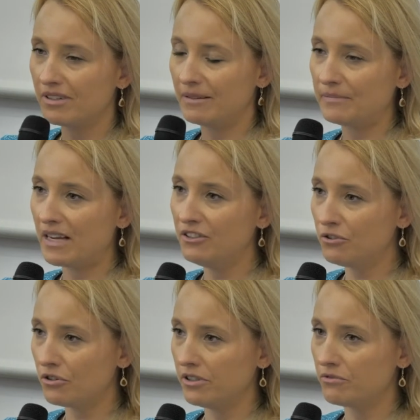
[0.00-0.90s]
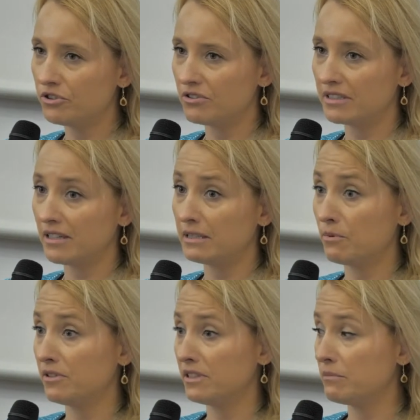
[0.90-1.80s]
editor in Regional Science
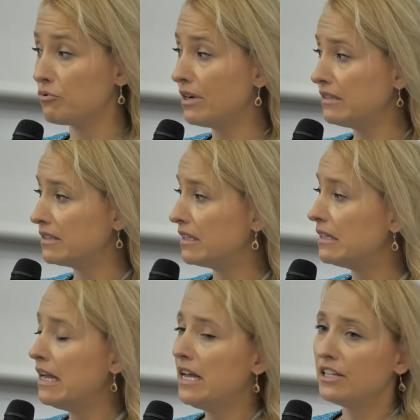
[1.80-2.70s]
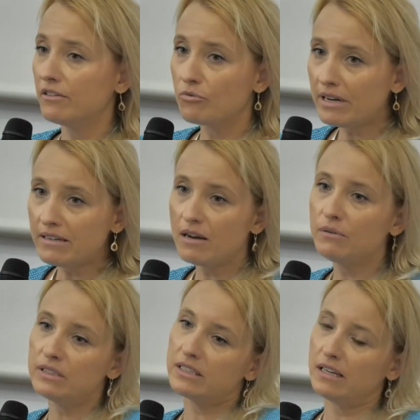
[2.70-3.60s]
Policy and Practice, and right now
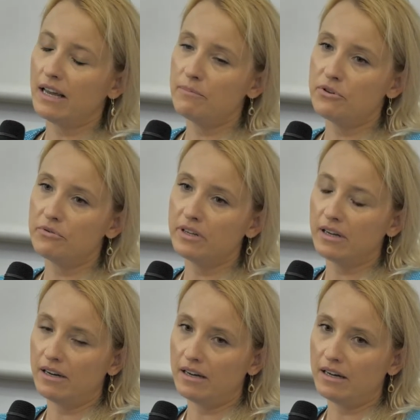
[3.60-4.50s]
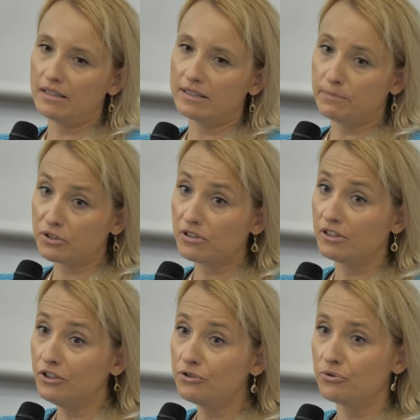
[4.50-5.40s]
is appearing the special
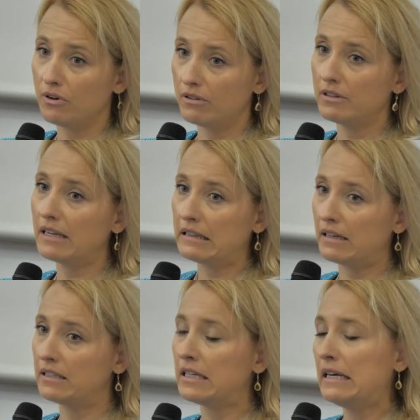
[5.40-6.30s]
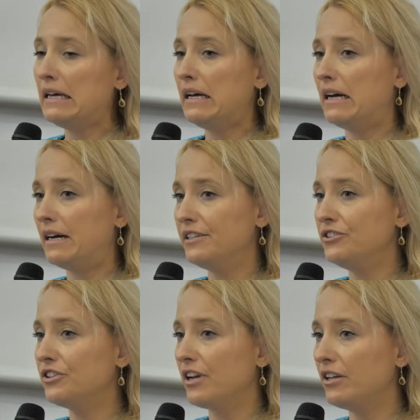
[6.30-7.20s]
issue on nightlight
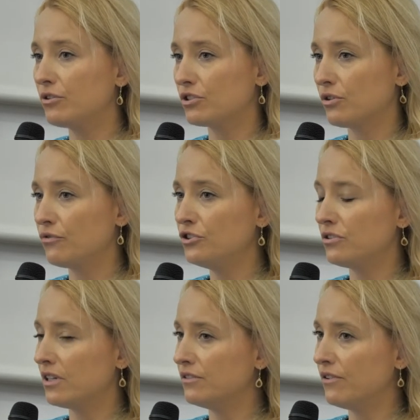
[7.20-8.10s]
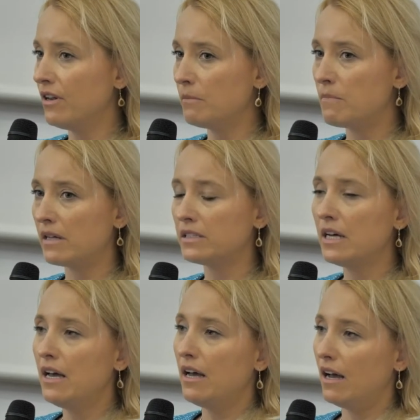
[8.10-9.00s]
indicators of regional development,
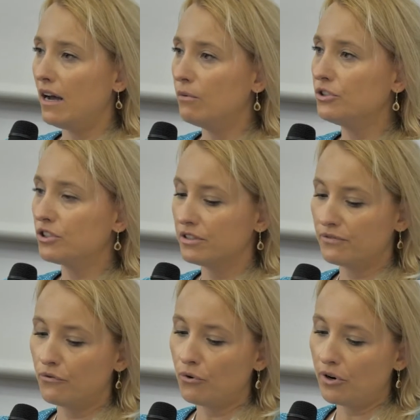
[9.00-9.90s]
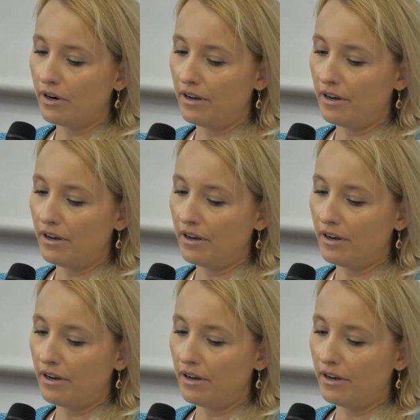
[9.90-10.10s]
which is for